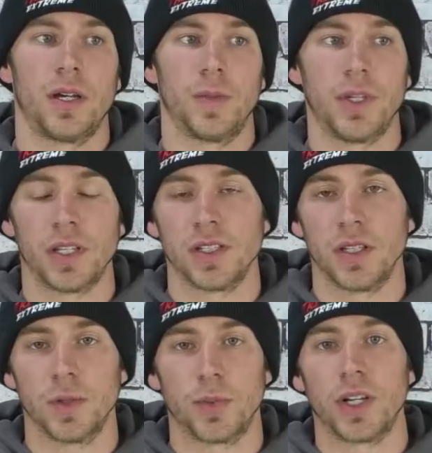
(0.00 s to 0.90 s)
because of
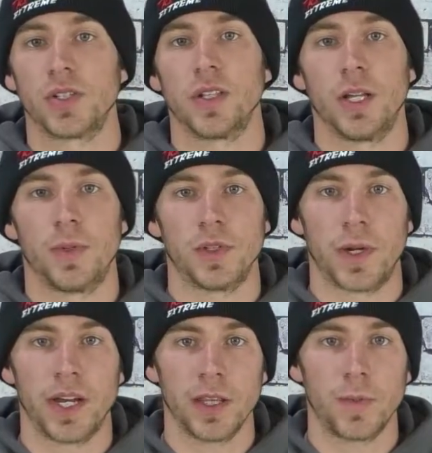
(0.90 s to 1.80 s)
the pressure that it puts
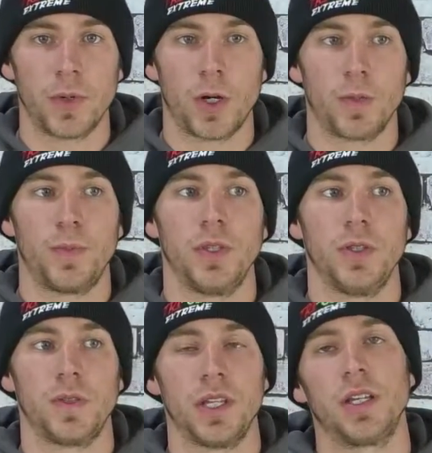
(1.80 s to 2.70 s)
behind the ball, but
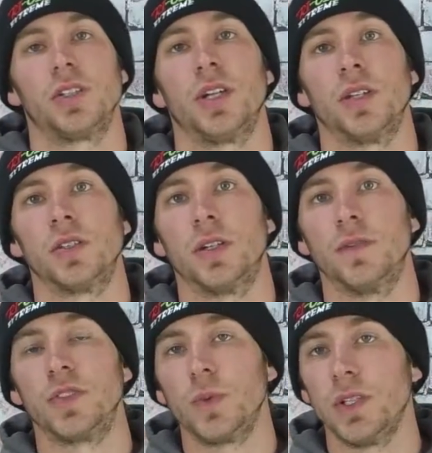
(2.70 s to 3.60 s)
you take a chance of
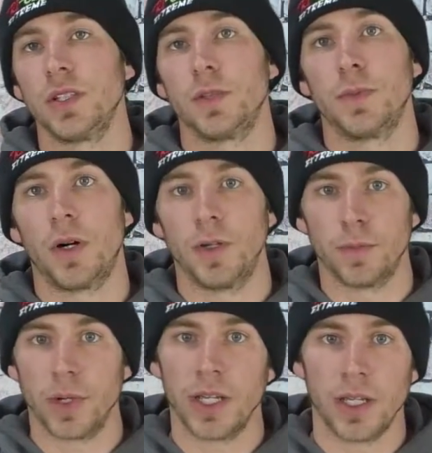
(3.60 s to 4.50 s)
squeezing the ball and
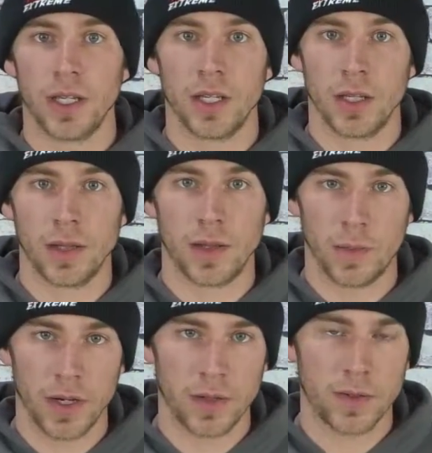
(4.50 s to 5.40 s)
breaking it in the
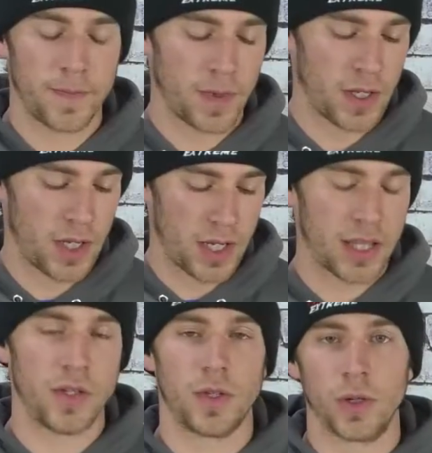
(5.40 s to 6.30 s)
barrel. And
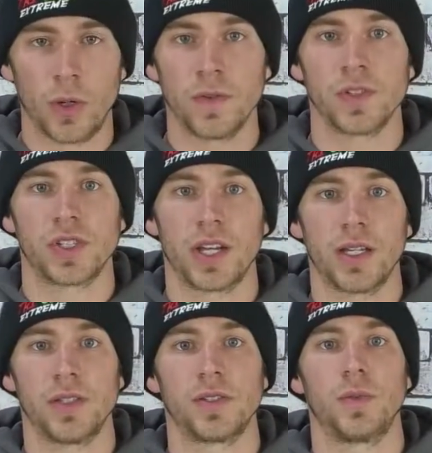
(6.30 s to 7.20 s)
then you can
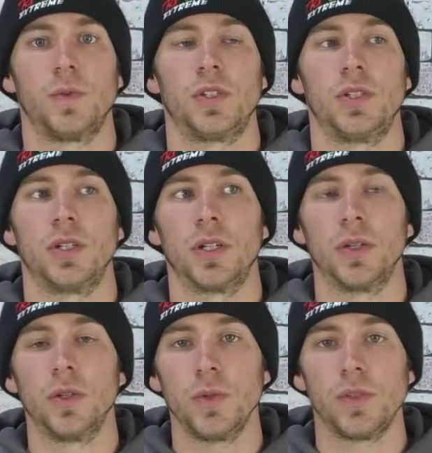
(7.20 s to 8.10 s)
oversize, which you're going
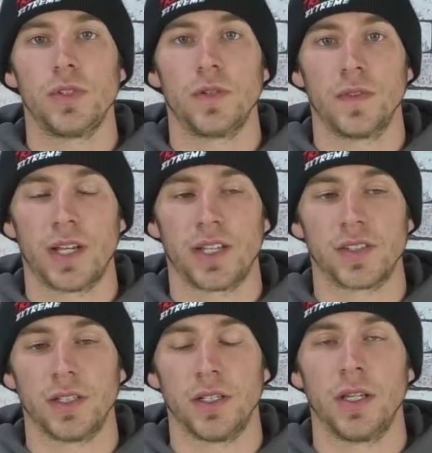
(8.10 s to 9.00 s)
to lose your
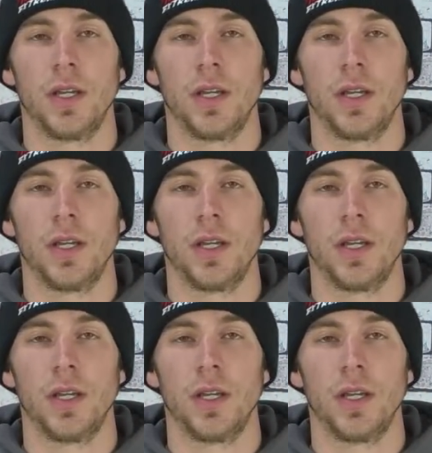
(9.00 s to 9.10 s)
velocity